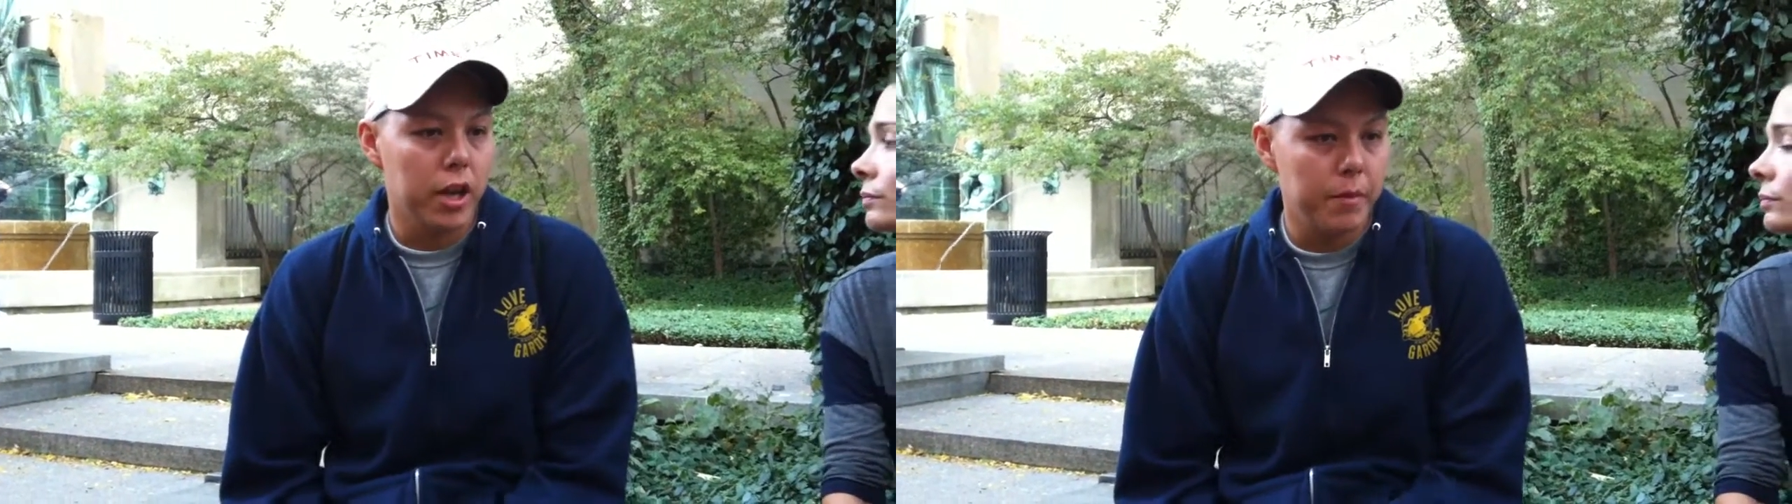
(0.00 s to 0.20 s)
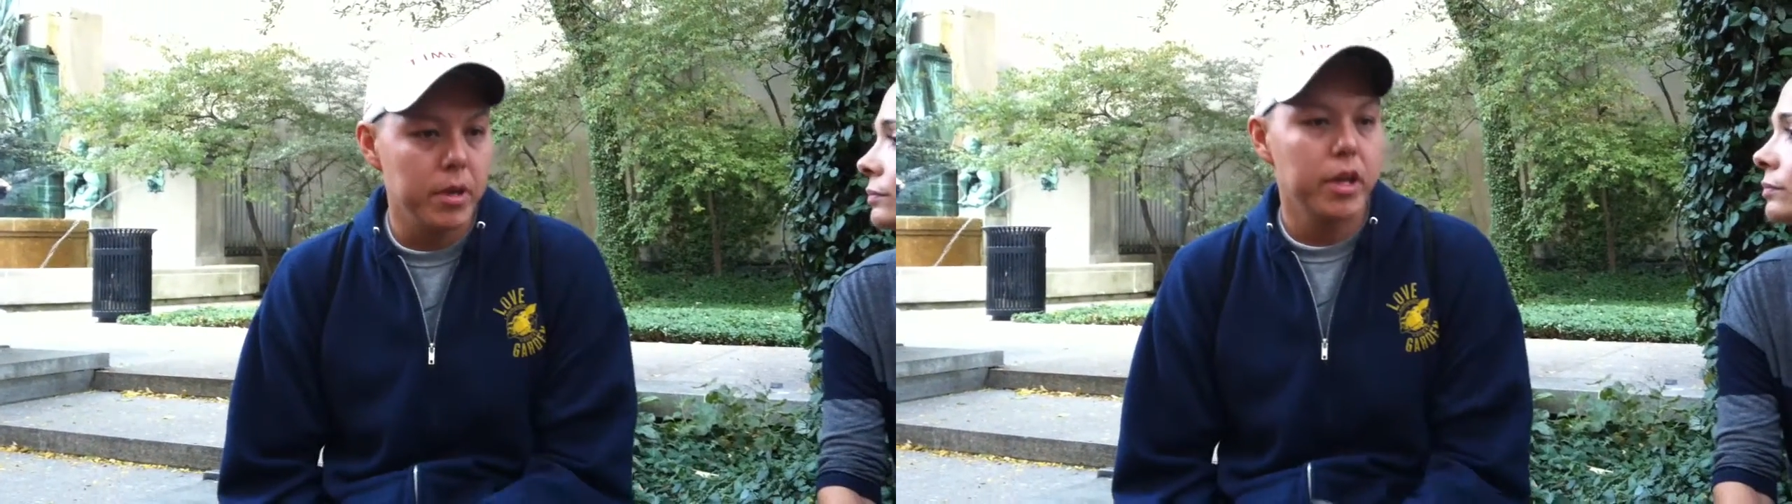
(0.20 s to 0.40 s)

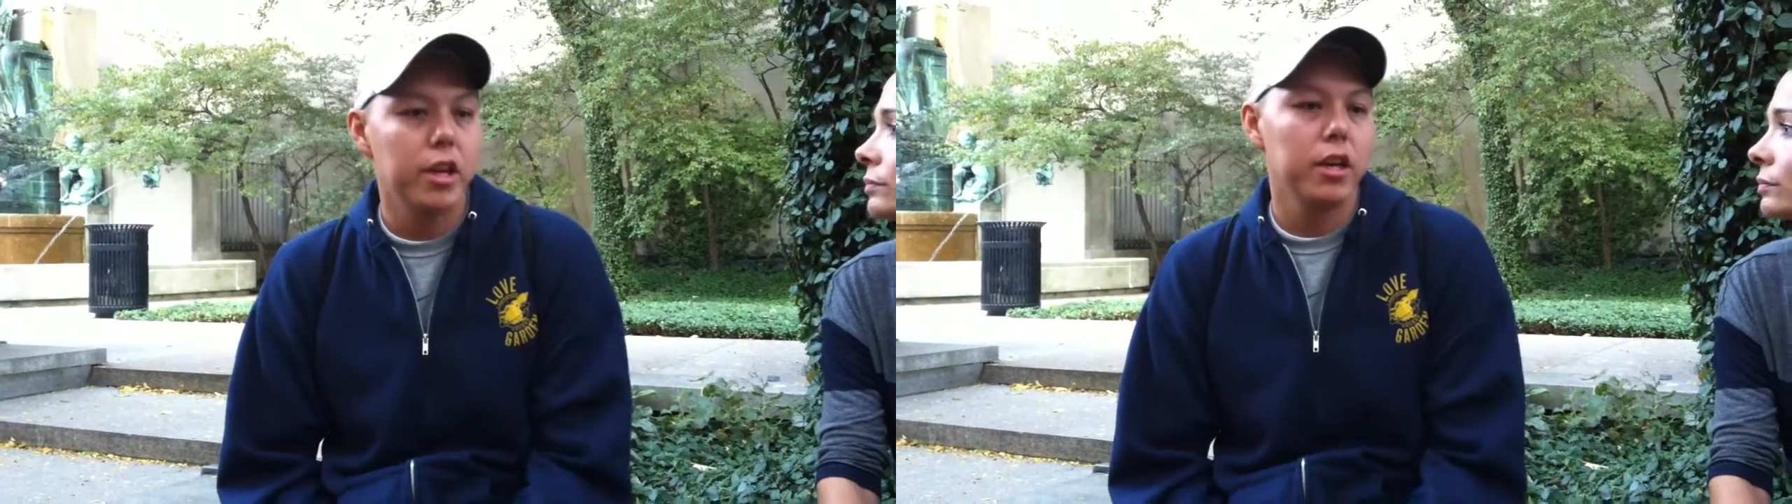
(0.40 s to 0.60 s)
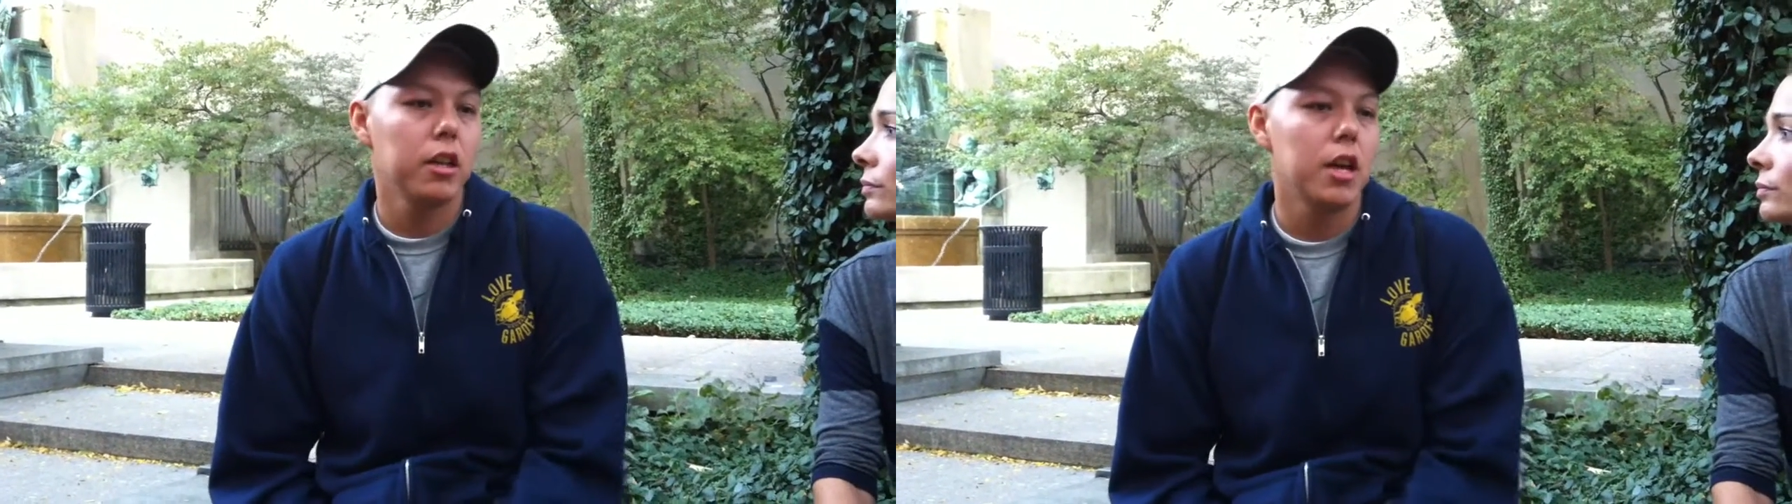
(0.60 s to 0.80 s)
I've been
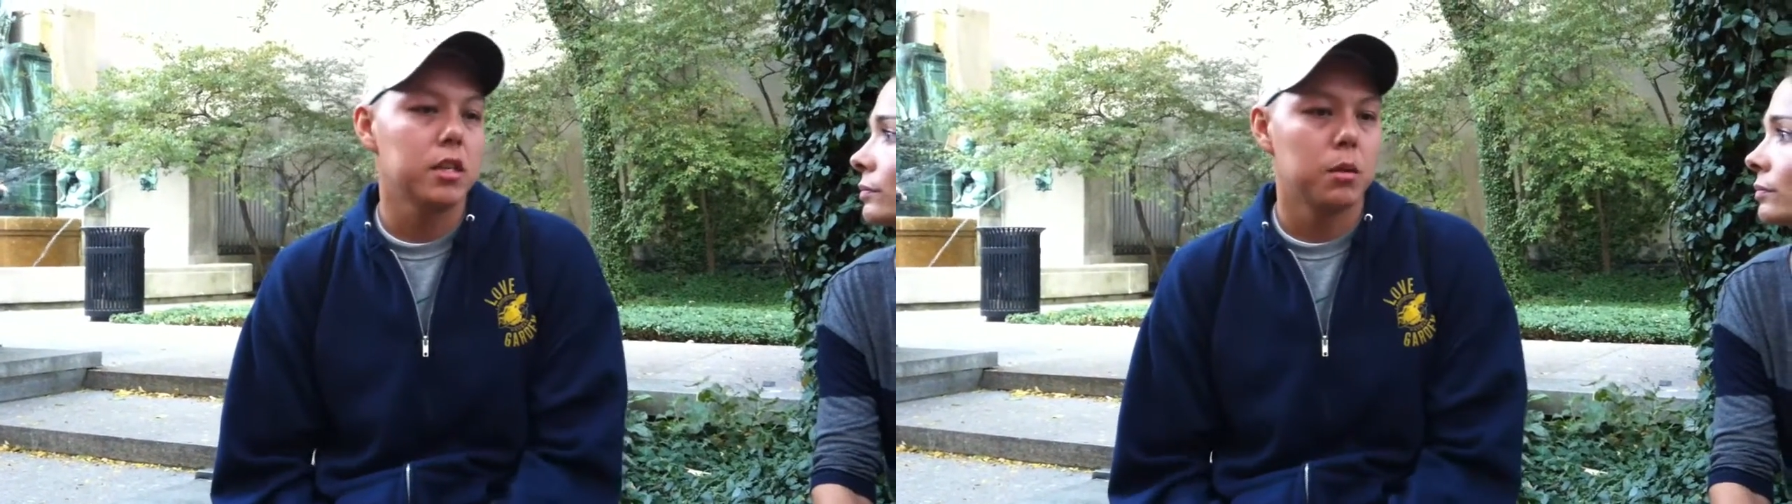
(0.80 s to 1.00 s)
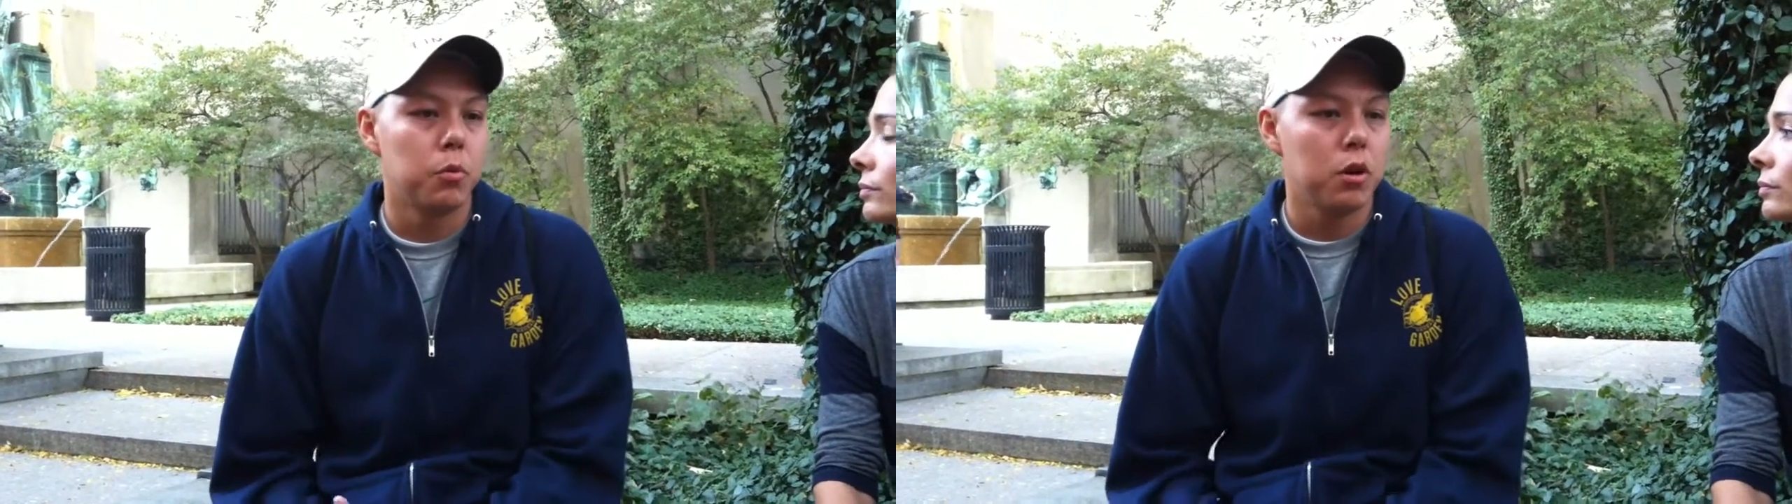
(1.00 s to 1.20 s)
getting a lot
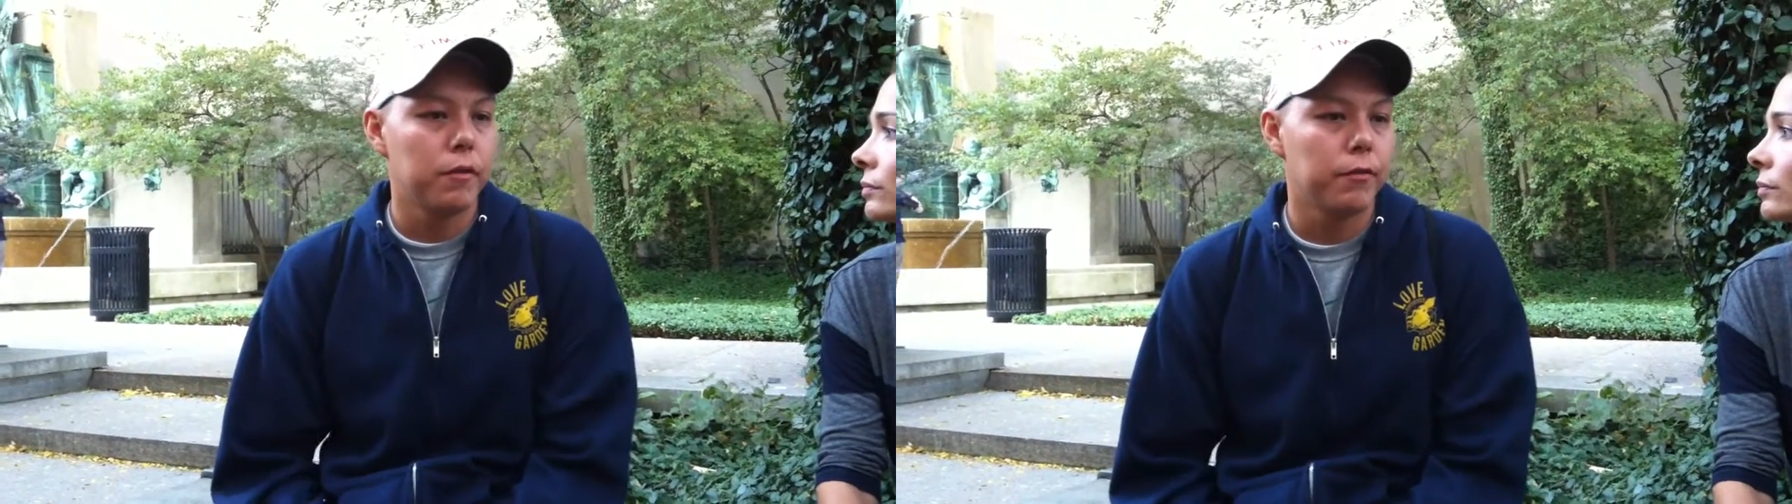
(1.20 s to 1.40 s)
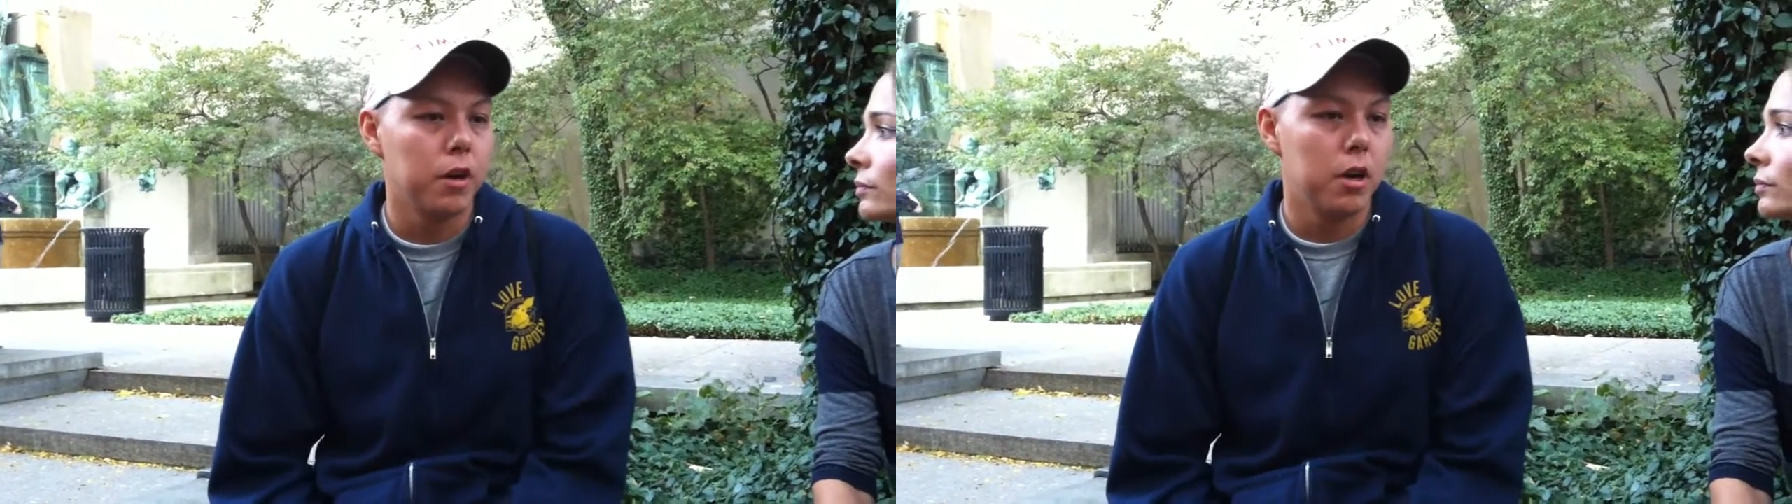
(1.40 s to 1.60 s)
of
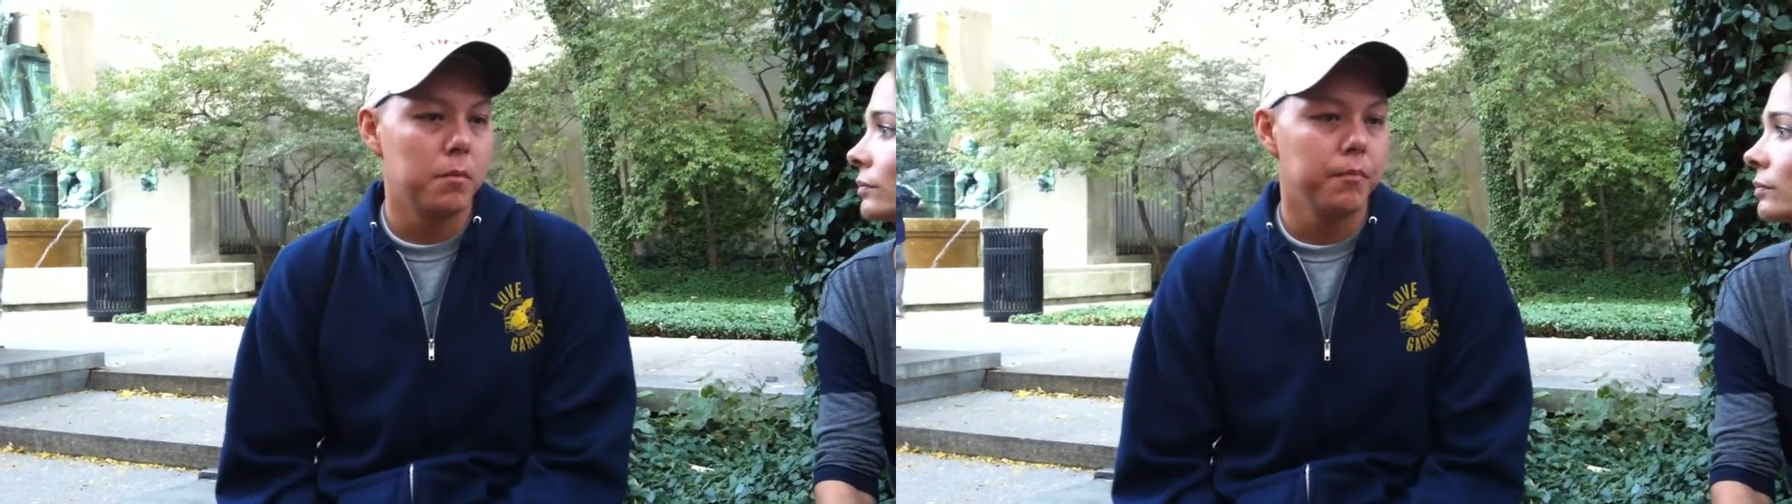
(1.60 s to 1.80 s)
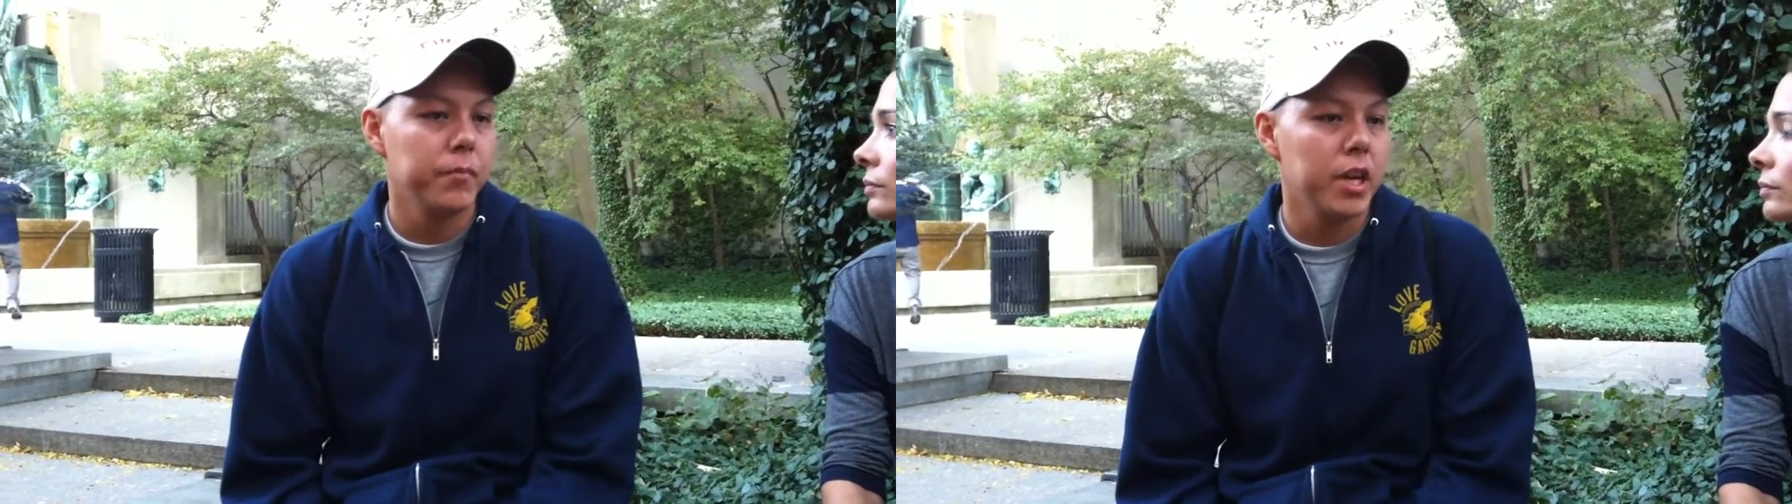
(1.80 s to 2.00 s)
support
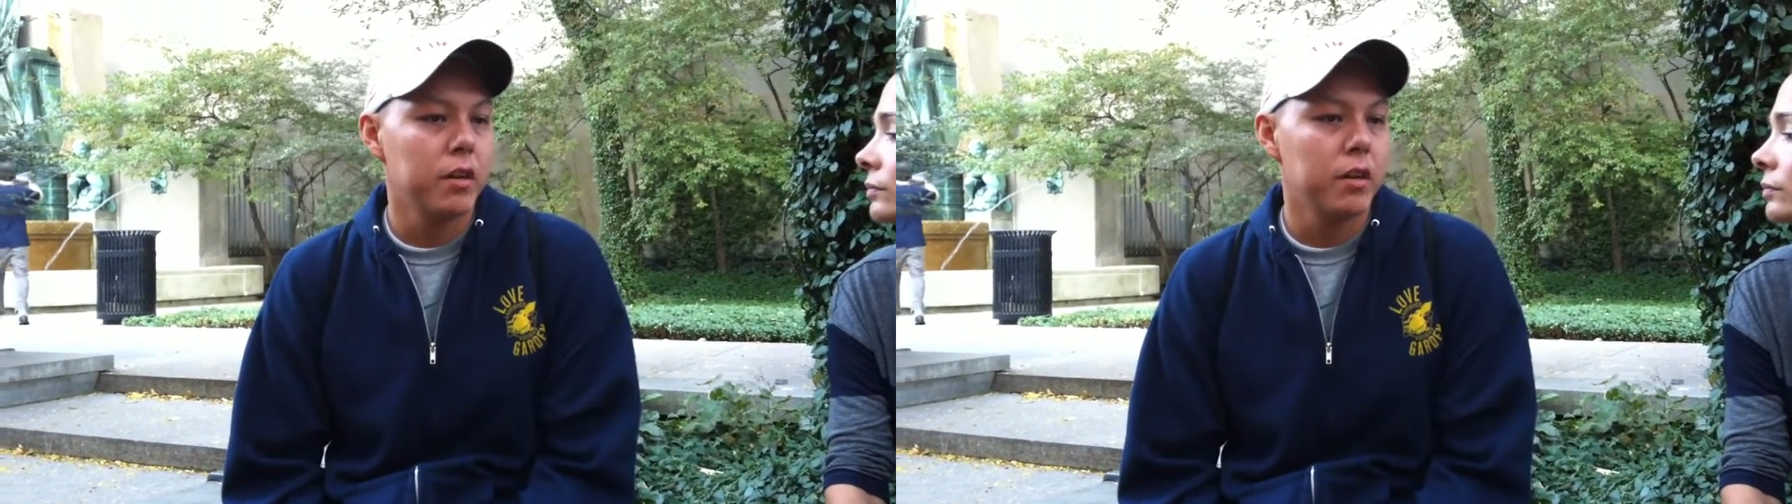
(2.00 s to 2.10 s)
from